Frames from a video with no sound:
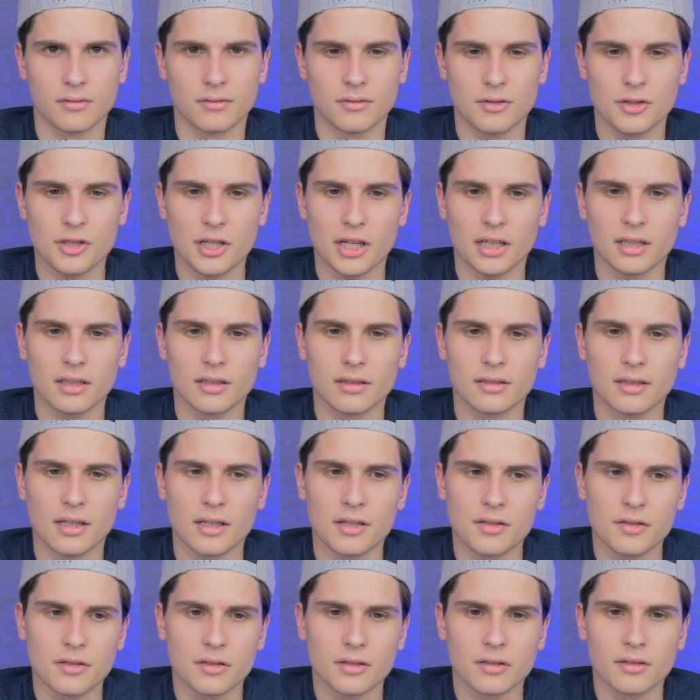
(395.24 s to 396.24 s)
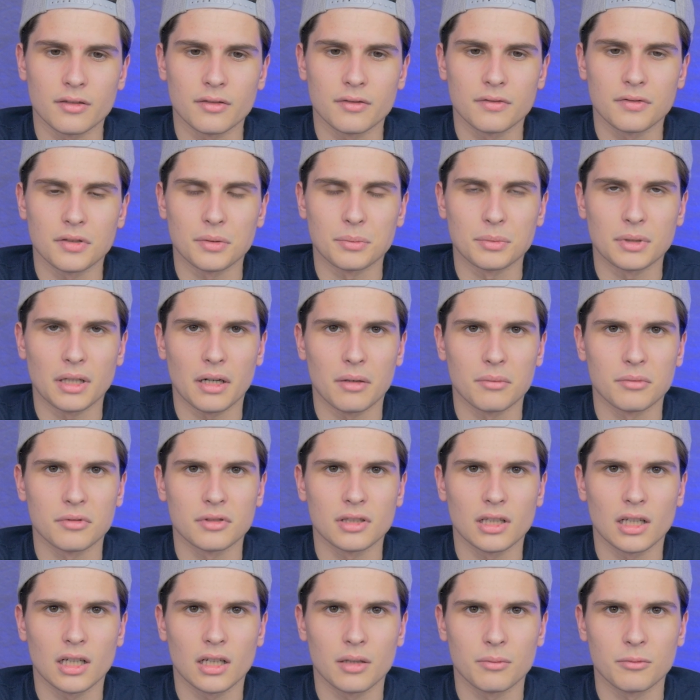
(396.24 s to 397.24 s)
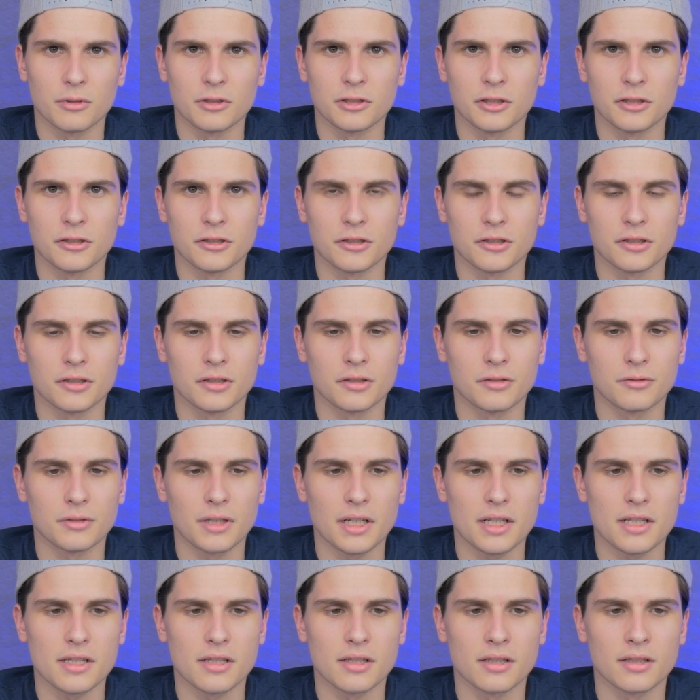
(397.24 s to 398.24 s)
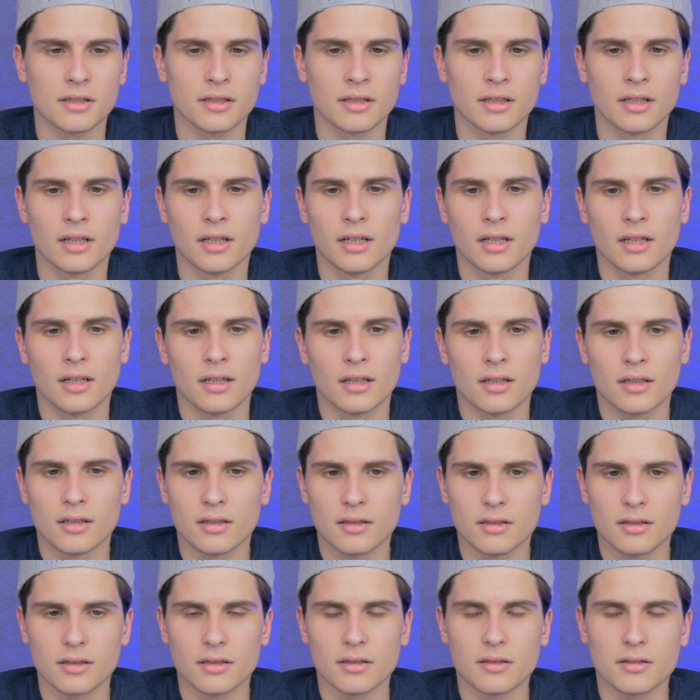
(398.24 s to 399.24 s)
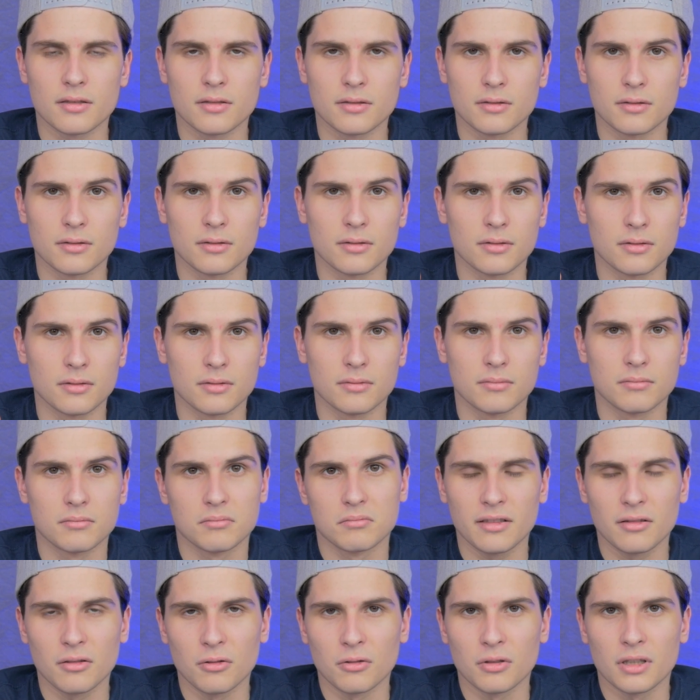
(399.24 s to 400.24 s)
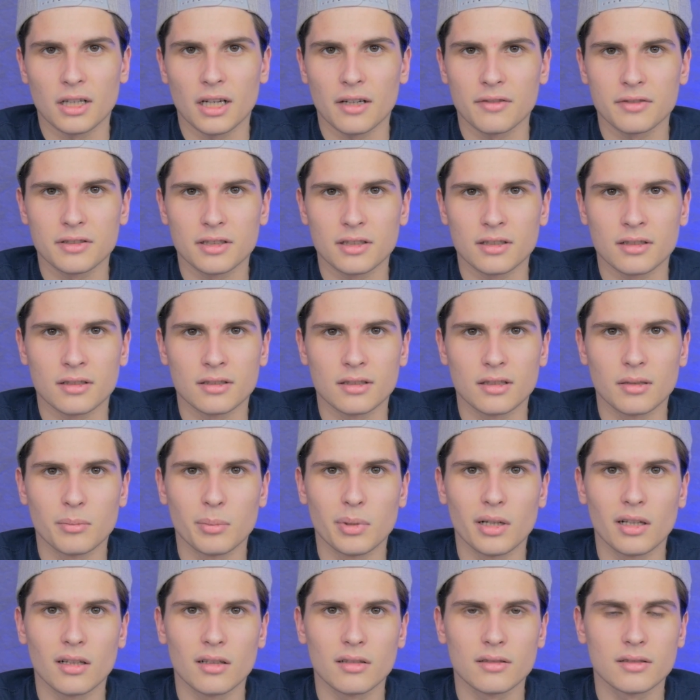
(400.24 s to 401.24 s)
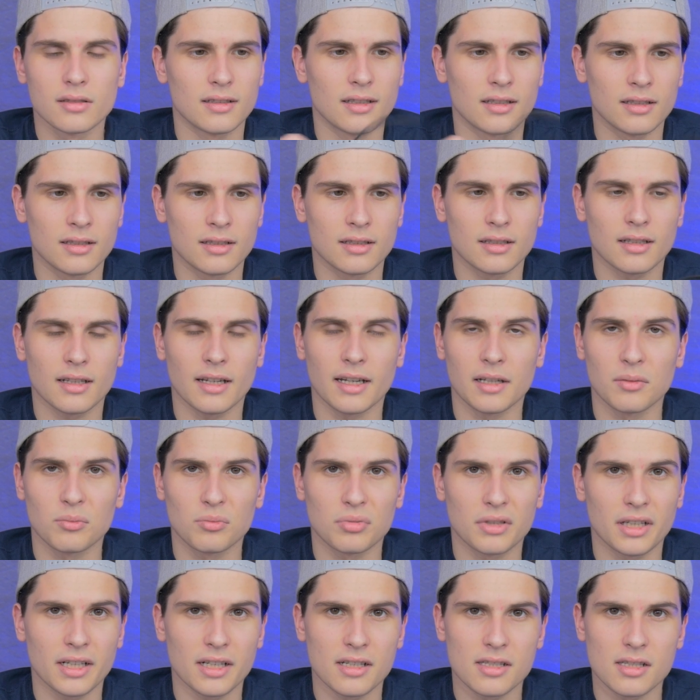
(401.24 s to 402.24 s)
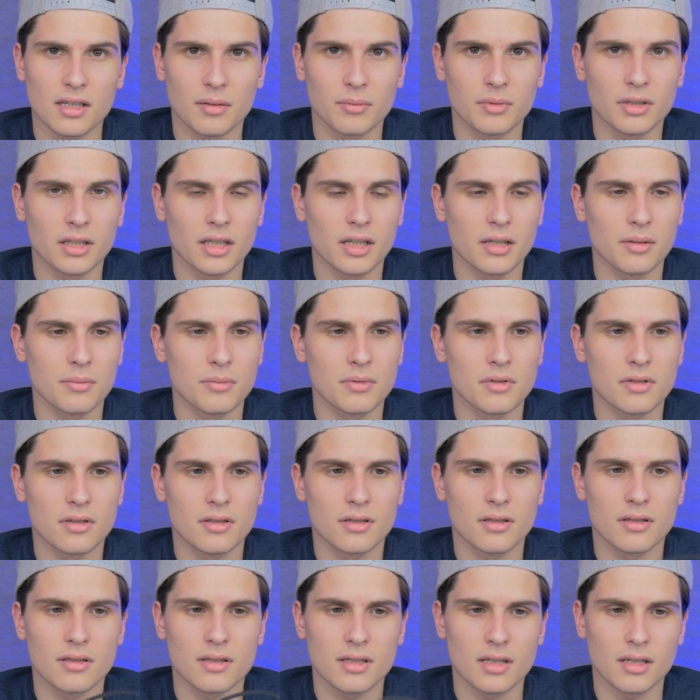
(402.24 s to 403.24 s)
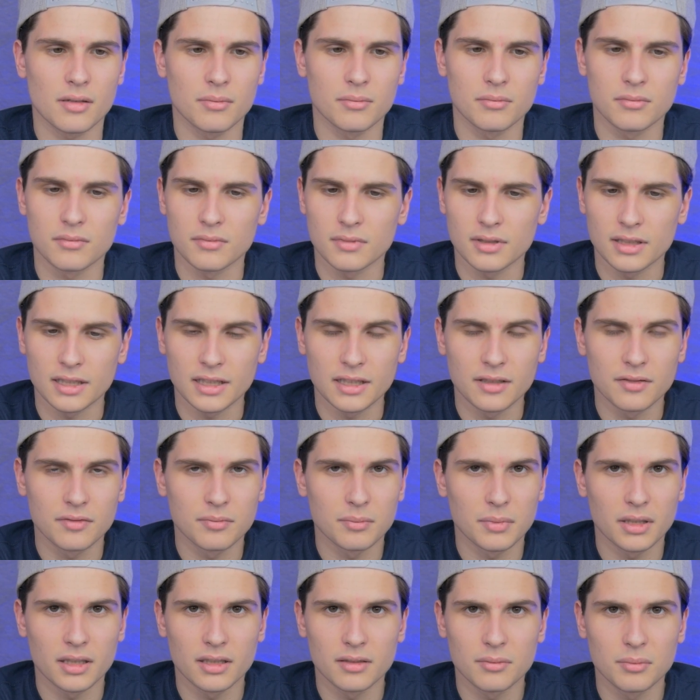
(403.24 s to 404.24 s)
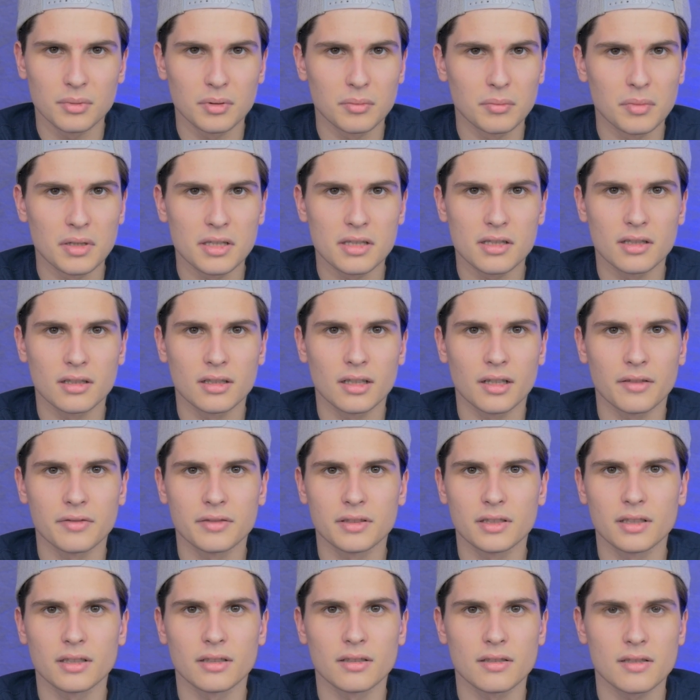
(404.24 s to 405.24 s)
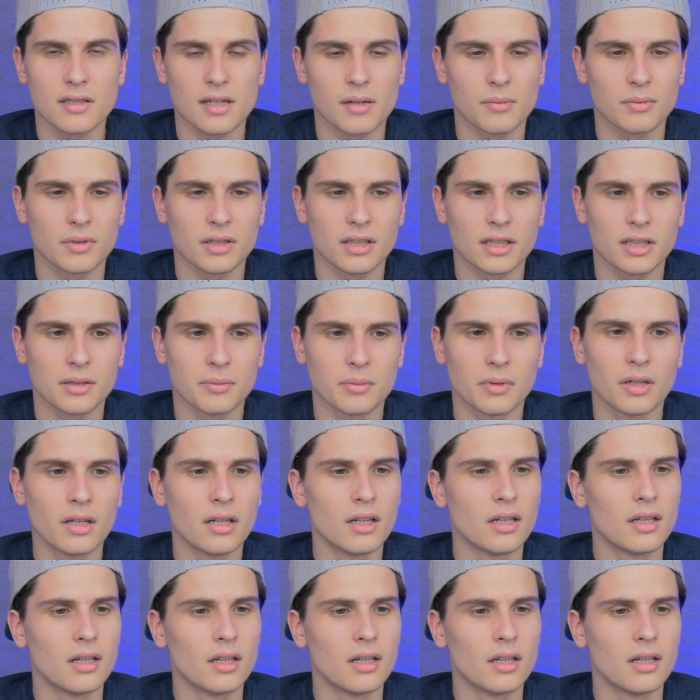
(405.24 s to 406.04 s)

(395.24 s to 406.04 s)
Check the tension from time to time when you're racing, just to look after the belt. It can break sometimes, some teeth might be missing after some time.